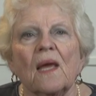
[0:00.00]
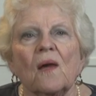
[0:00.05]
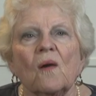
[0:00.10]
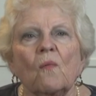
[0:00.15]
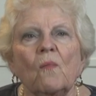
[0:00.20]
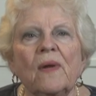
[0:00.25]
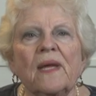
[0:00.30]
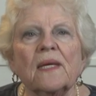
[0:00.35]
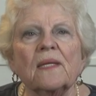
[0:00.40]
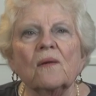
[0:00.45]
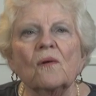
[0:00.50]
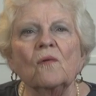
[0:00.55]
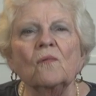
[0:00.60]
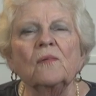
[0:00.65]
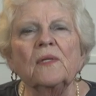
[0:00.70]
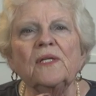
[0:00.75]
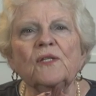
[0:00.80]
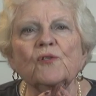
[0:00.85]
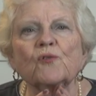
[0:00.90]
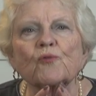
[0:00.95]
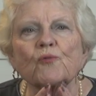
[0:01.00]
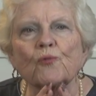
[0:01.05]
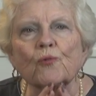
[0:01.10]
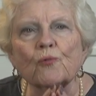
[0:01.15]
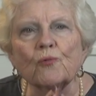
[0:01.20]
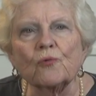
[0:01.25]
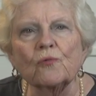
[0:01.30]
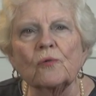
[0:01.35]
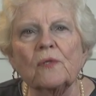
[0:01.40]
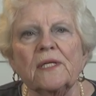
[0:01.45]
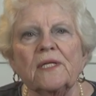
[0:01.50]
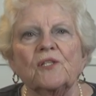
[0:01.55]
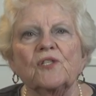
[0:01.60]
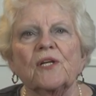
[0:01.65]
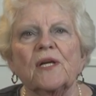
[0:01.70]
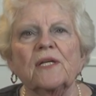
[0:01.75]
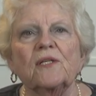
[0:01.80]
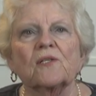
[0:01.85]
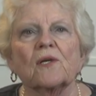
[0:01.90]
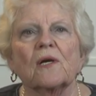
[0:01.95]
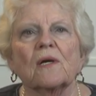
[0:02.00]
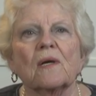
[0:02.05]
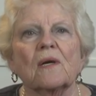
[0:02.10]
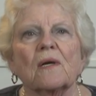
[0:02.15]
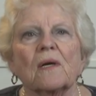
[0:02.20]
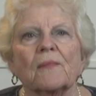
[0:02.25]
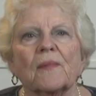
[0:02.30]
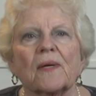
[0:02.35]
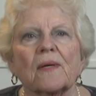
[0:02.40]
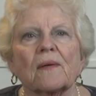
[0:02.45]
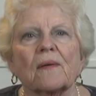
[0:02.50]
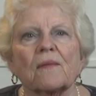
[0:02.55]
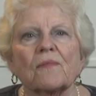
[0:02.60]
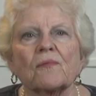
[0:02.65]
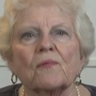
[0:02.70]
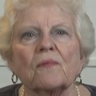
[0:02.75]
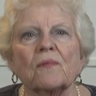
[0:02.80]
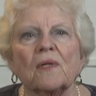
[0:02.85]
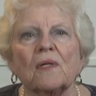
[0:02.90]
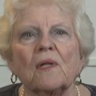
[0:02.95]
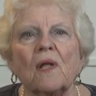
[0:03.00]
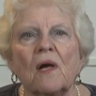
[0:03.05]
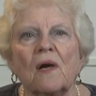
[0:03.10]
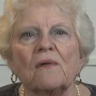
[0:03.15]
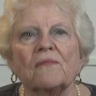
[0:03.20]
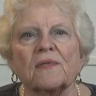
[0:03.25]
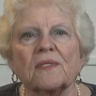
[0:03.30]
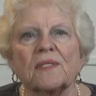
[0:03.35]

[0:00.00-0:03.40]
We can only truly change our karma through the law of the